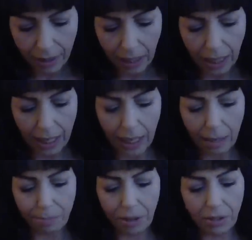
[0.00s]

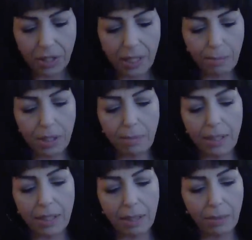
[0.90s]
but there seems to
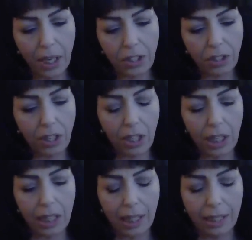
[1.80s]
be some
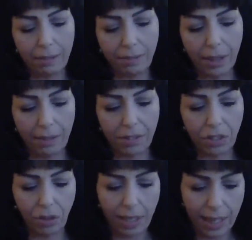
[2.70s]
undercurrent of
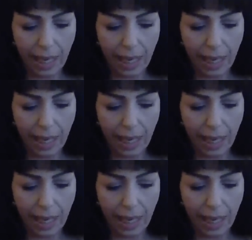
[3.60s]
stress,